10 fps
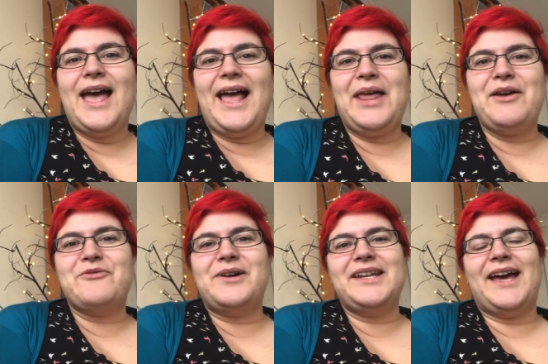Hello,
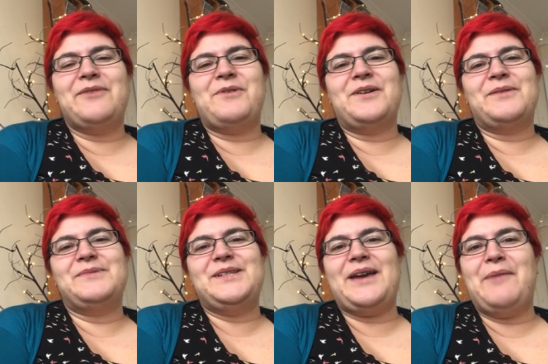everyone, and welcome
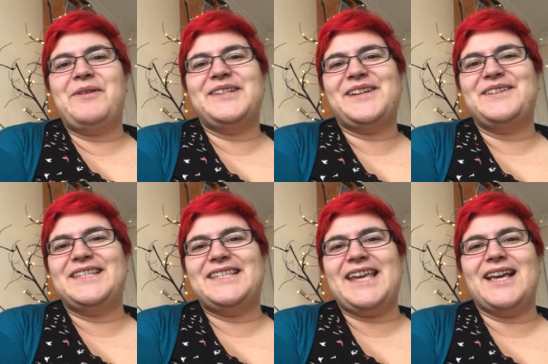to episode
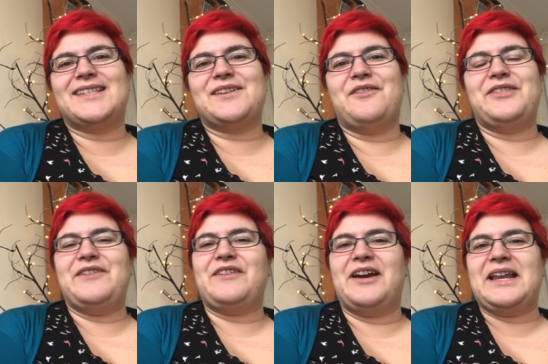six of the
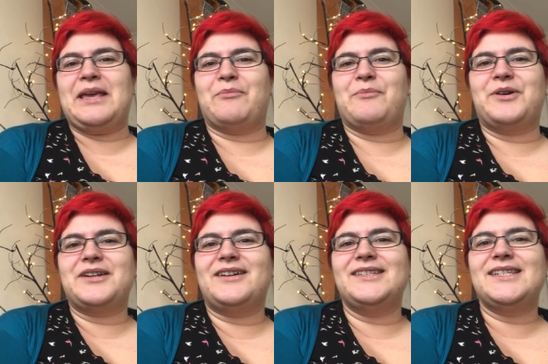Ferret and Gibbon
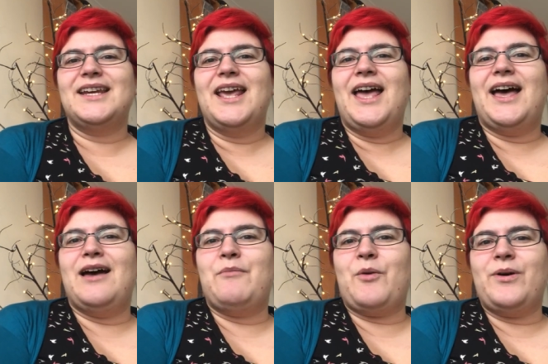podcast.
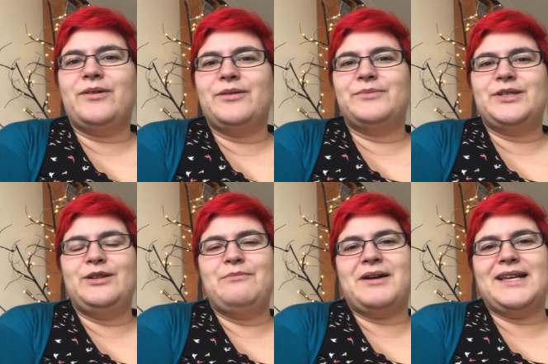Um, welcome
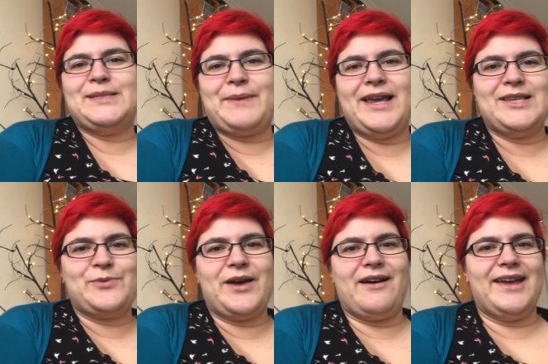to my space
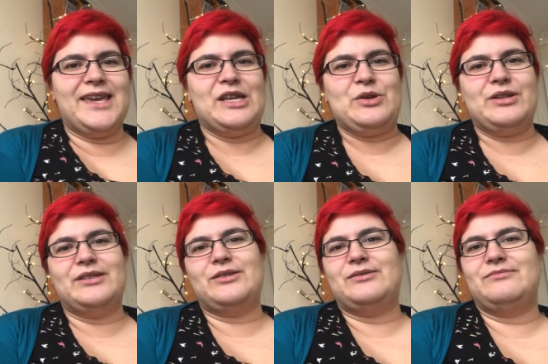where I can
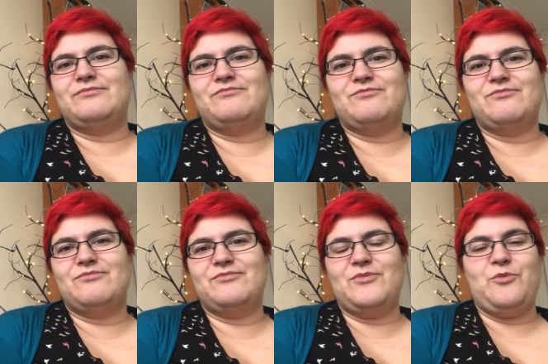
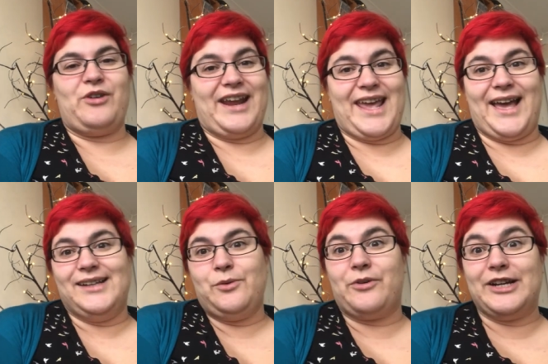where I
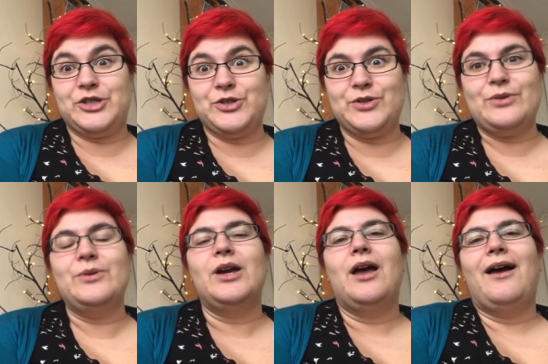can, where I do